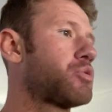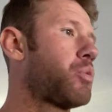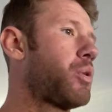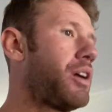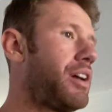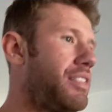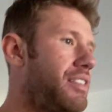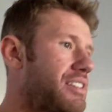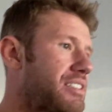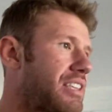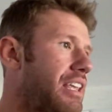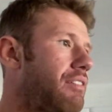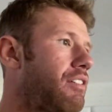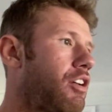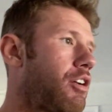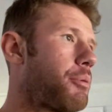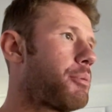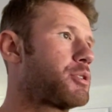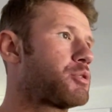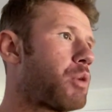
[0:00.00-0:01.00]
where in this living
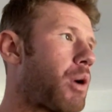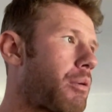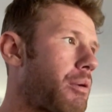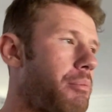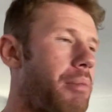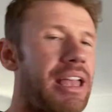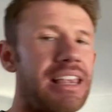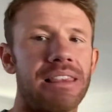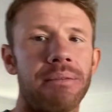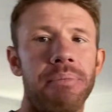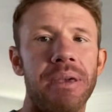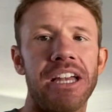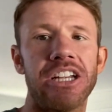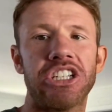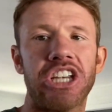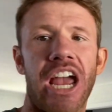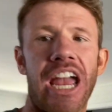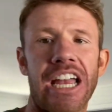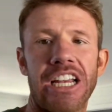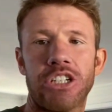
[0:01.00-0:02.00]
room is where we made the big
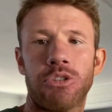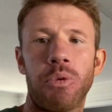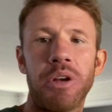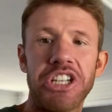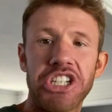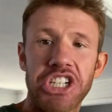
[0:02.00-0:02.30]
change. We